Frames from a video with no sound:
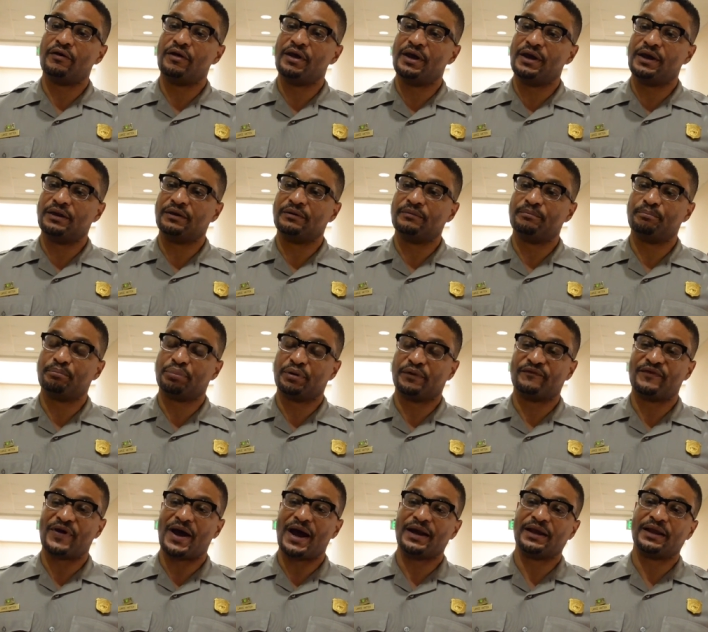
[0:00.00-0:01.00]
in
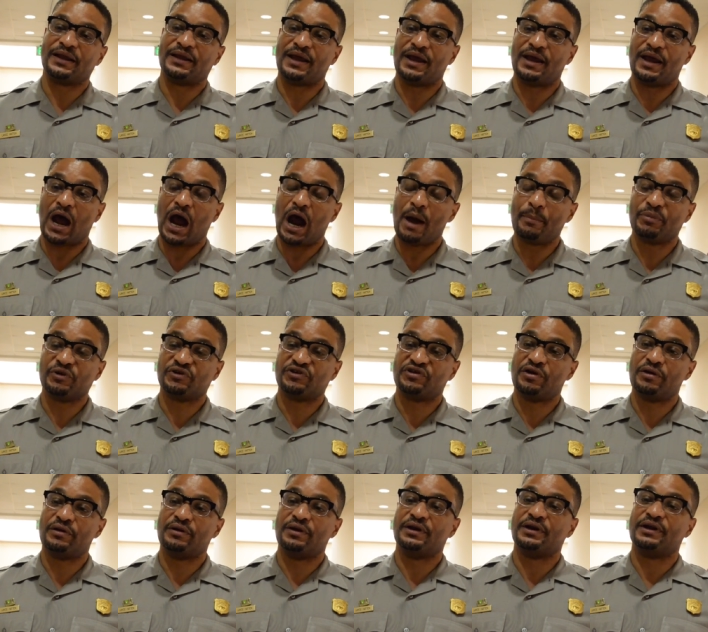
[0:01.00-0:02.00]
providing
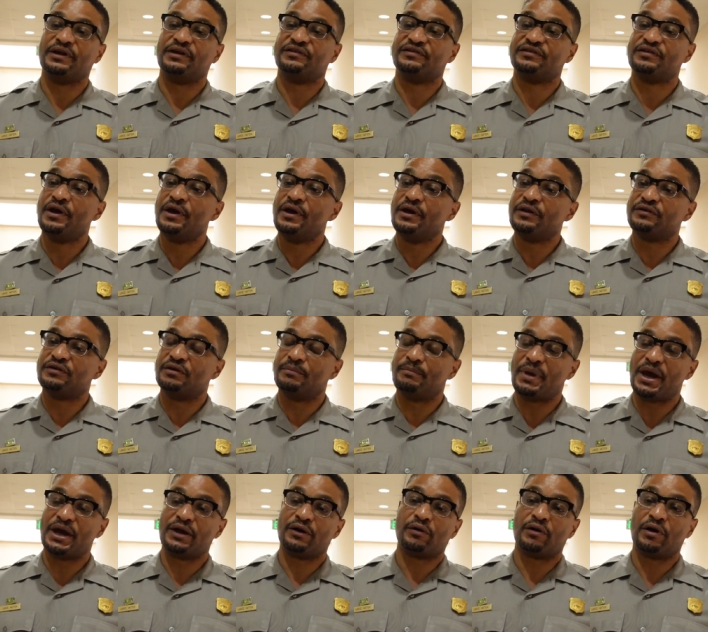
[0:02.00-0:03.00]
opportunities to
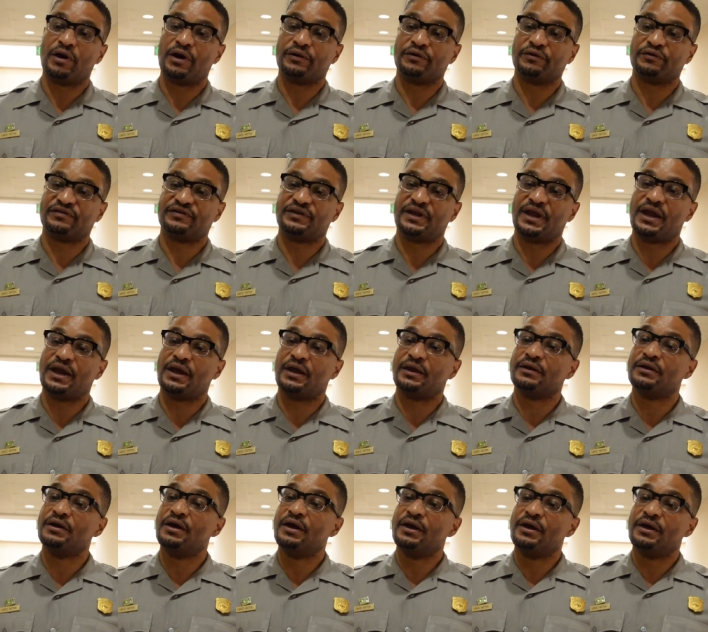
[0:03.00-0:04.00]
better understand